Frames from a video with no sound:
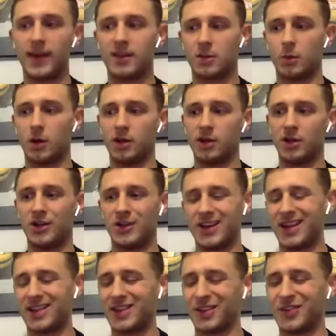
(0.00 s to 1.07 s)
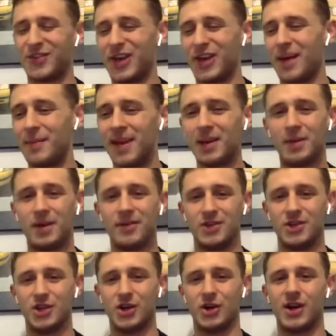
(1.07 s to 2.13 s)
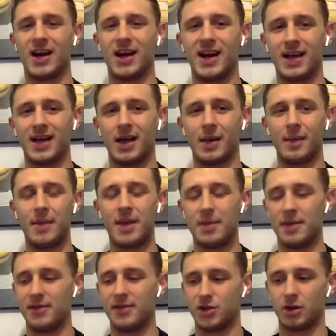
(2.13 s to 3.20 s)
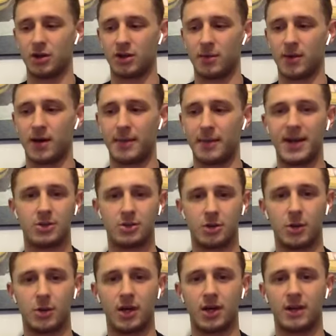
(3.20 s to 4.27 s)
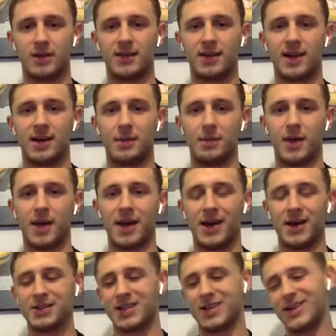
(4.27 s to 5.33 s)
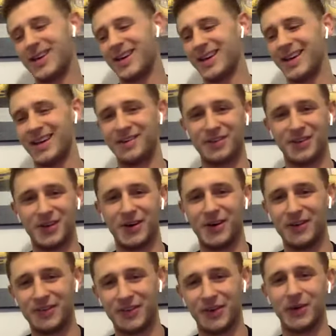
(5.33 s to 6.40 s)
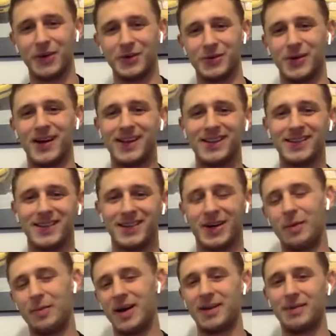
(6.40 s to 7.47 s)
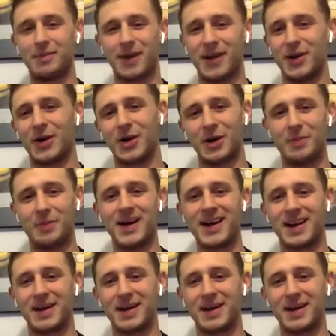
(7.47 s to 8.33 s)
went to World Unis, and it's funny. I made a bit of a joke. I made a bit of a joke to my manager at work at the time, and I was like, "Oh, you never know if it goes well. I might not come back.